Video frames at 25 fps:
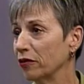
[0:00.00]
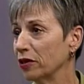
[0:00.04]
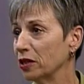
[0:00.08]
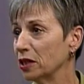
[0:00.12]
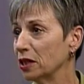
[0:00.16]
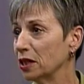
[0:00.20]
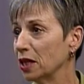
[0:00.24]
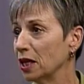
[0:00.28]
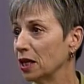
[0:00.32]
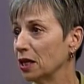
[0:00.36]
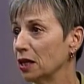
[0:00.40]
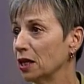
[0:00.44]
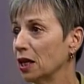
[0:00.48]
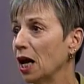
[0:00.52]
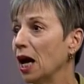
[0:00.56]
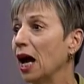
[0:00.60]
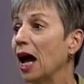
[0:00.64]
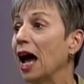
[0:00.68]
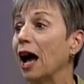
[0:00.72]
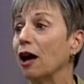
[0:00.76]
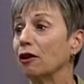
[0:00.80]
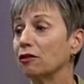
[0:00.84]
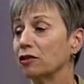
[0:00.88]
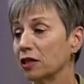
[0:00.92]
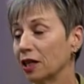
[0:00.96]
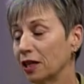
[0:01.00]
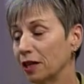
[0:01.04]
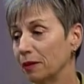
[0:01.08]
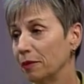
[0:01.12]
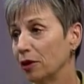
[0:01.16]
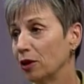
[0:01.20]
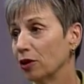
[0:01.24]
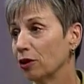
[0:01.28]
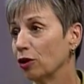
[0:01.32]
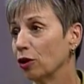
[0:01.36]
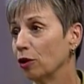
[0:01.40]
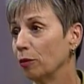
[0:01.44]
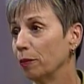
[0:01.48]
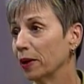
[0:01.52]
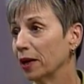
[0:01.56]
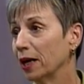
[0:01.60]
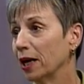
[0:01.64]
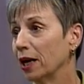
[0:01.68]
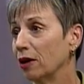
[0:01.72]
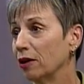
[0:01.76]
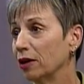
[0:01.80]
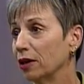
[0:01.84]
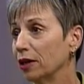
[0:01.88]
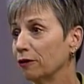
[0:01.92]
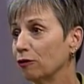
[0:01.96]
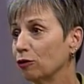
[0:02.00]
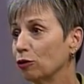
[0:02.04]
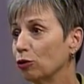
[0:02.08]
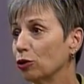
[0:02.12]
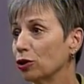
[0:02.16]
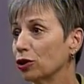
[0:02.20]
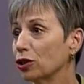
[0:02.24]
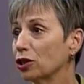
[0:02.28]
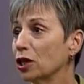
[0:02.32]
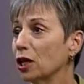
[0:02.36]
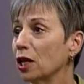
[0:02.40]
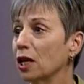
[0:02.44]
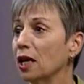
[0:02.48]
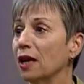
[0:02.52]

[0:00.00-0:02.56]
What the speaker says: state, outside of Maricopa County, of course,